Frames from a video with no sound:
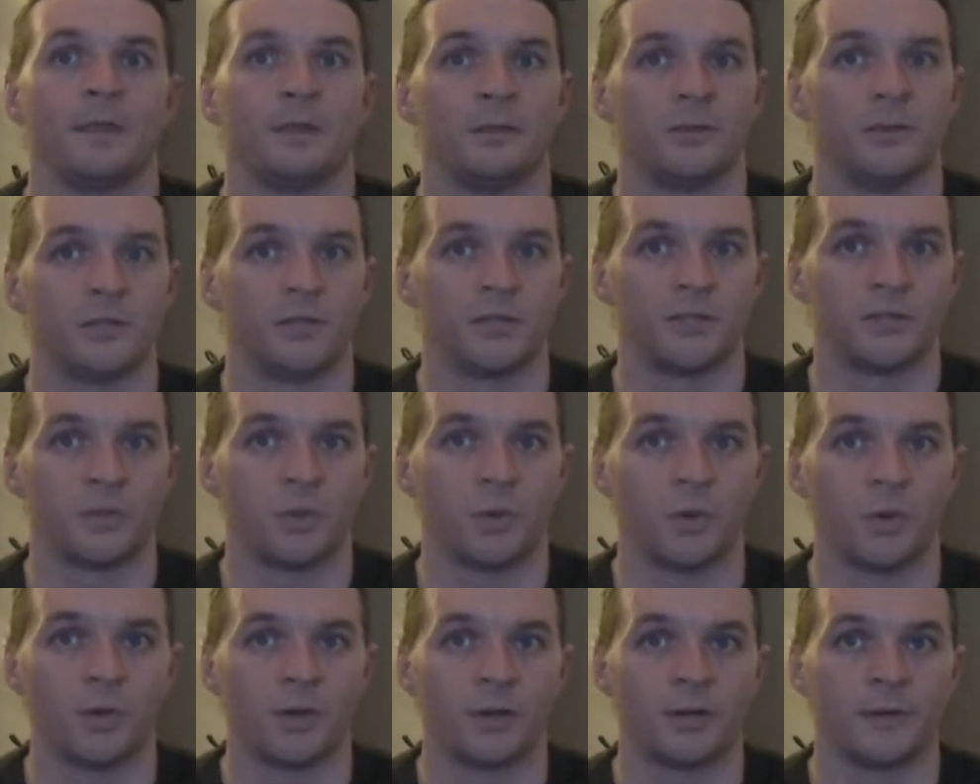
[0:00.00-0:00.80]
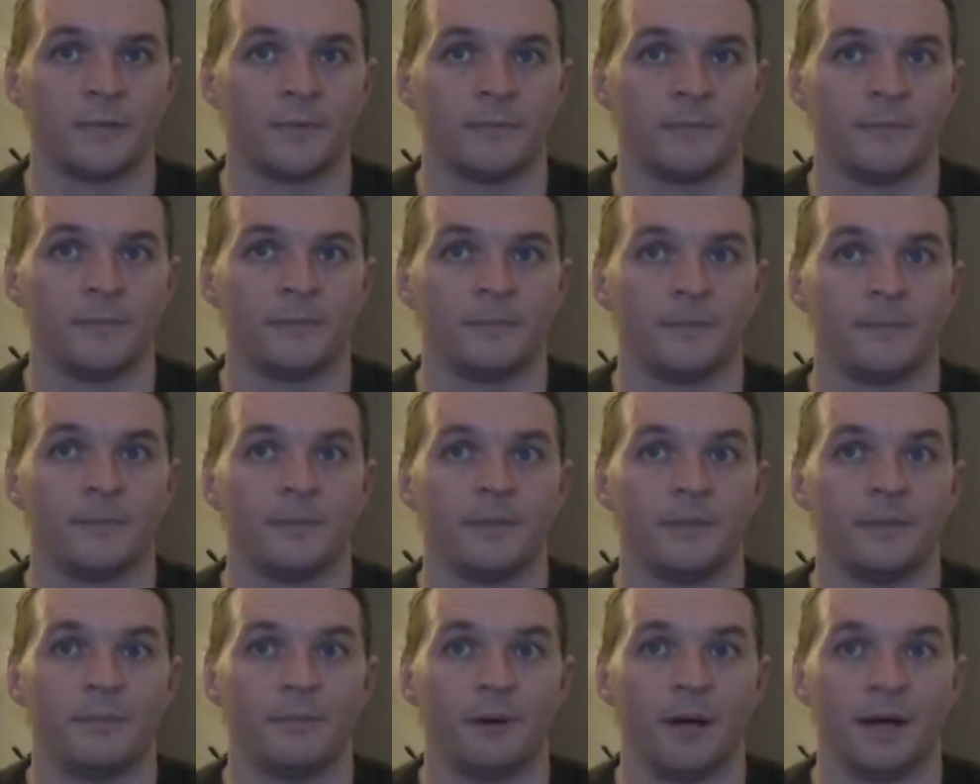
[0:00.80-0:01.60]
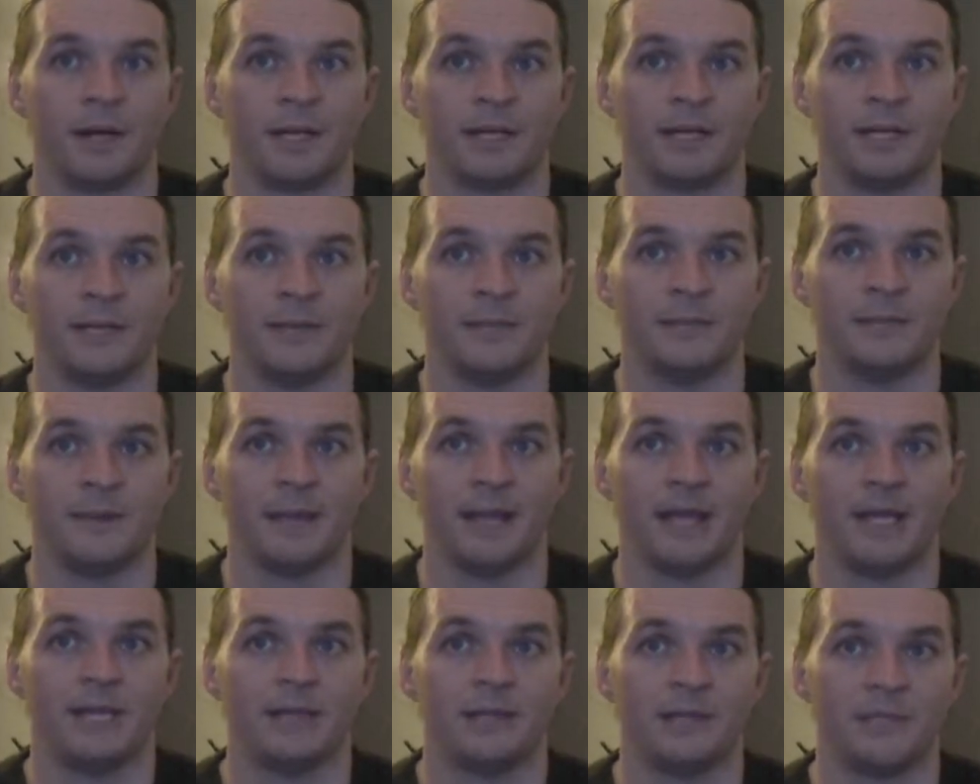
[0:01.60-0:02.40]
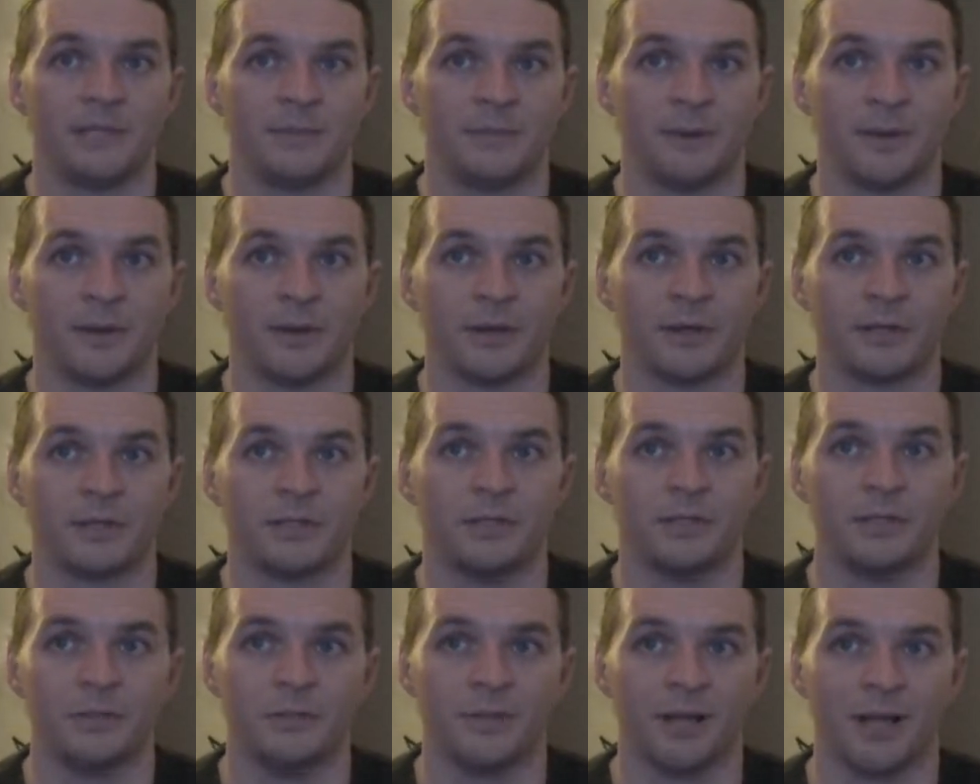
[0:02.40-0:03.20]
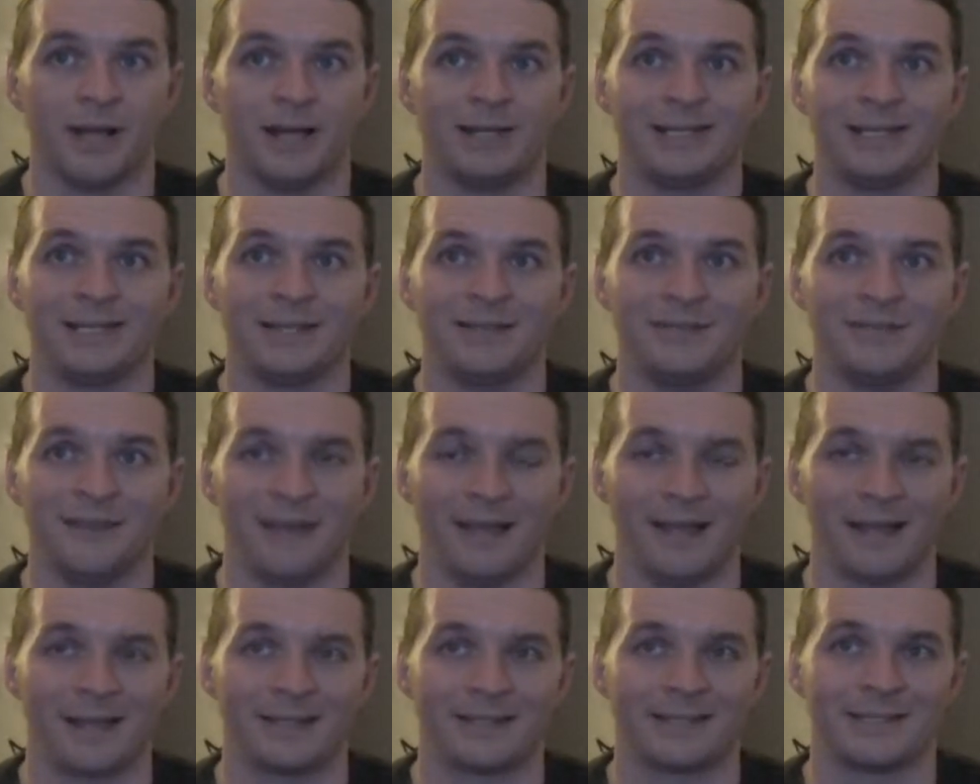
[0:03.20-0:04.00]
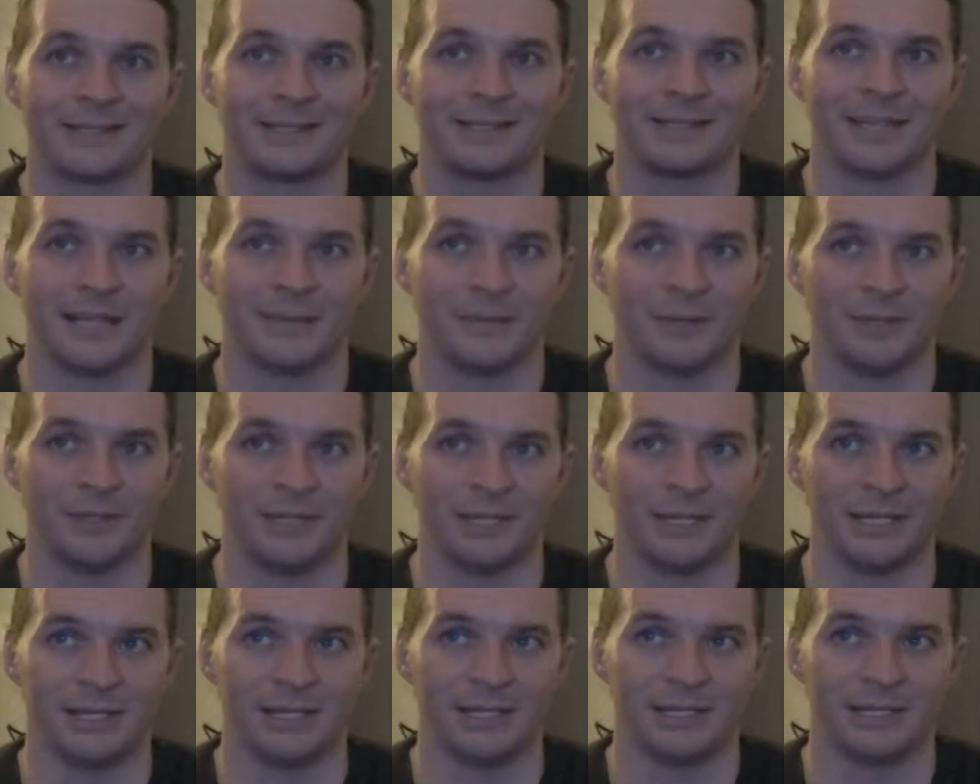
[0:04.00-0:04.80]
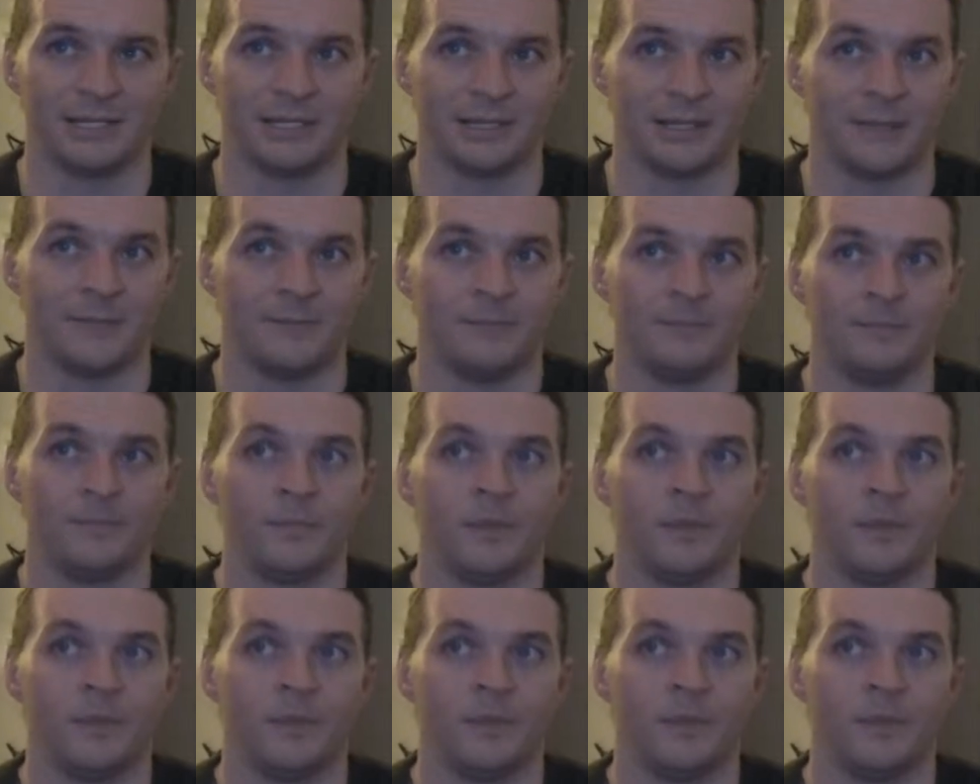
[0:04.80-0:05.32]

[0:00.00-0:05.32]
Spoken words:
The sword, the body, and the spirit do not advance simultaneously.